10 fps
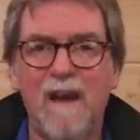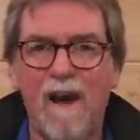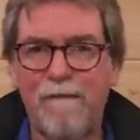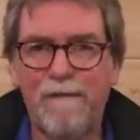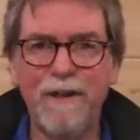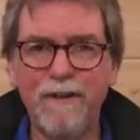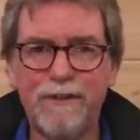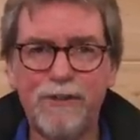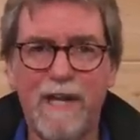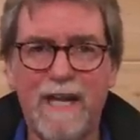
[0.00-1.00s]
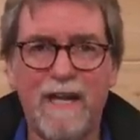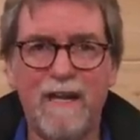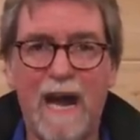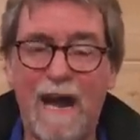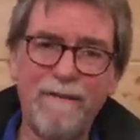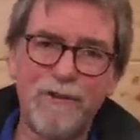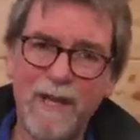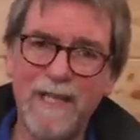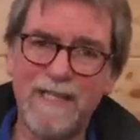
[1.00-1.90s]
I feel the trigger and the trigger